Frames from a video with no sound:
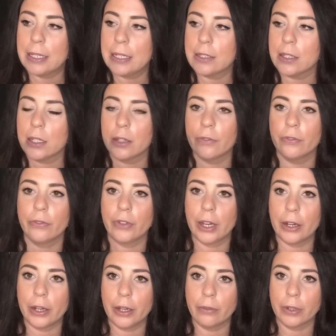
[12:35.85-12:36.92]
These look
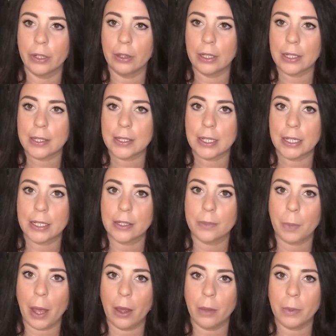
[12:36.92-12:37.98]
very realistic. It's
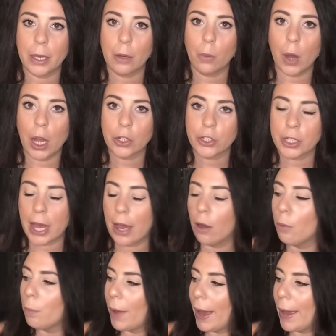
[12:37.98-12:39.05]
probably being washed
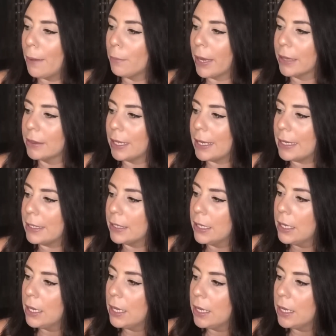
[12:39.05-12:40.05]
out by my light.